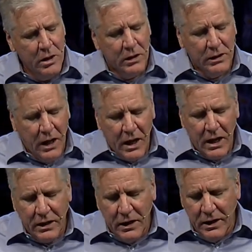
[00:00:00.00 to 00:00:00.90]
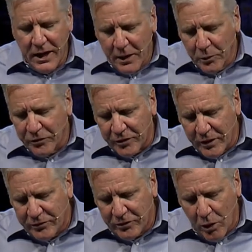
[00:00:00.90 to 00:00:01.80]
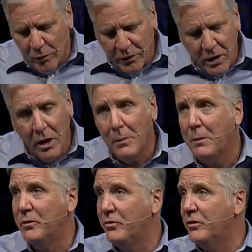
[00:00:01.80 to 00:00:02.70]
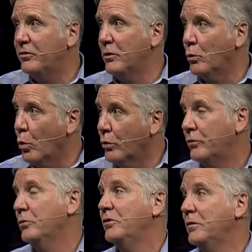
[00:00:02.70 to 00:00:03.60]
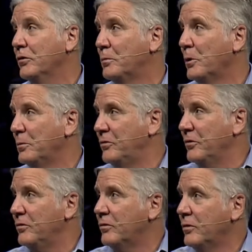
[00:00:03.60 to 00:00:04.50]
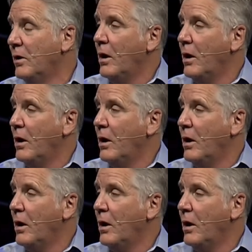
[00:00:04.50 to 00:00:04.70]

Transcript: God enables us to overcome opposition in order to achieve his purposes.